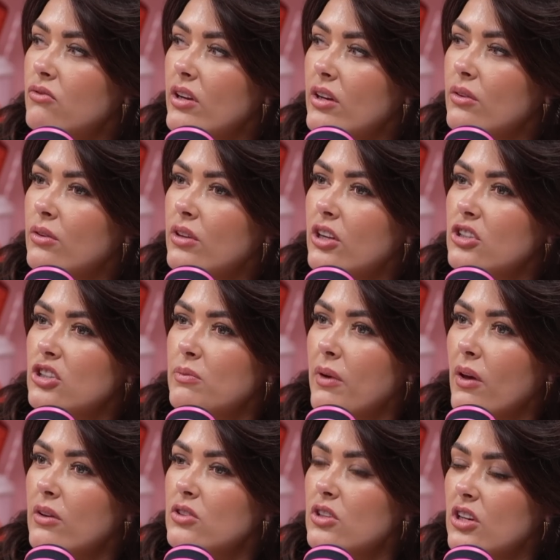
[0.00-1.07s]
Reel that it should be
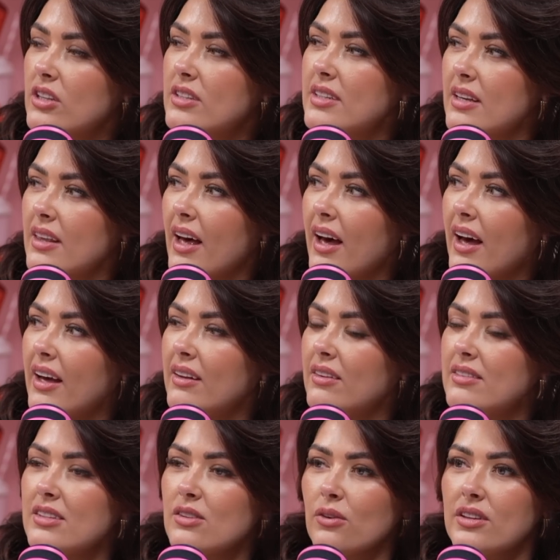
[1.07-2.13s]
out, so you can see that and
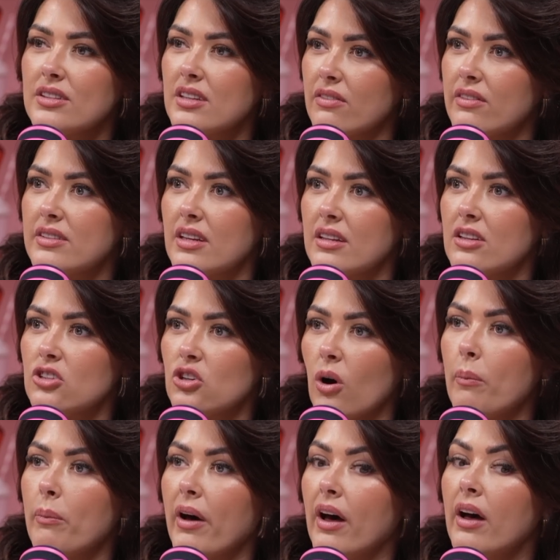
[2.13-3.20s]
see all the stuff that's in the shop.
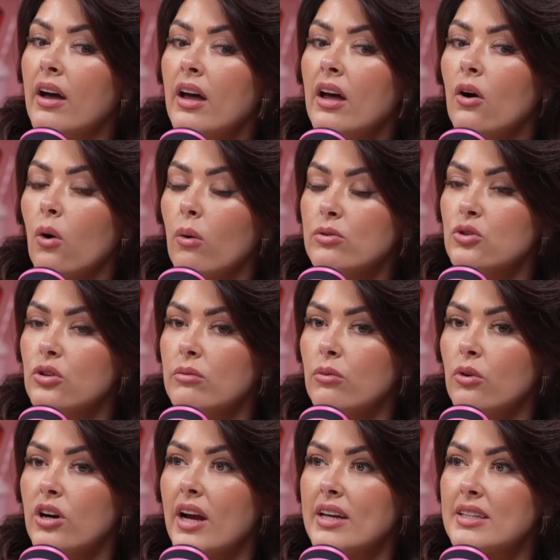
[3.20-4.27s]
But Home Store and
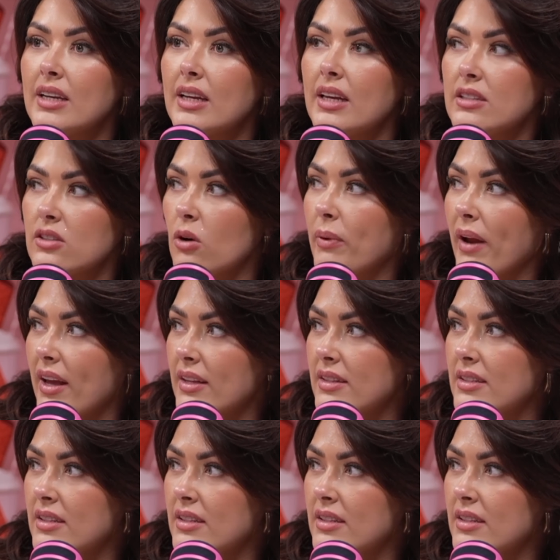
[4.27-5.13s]
More is in East Kilbride.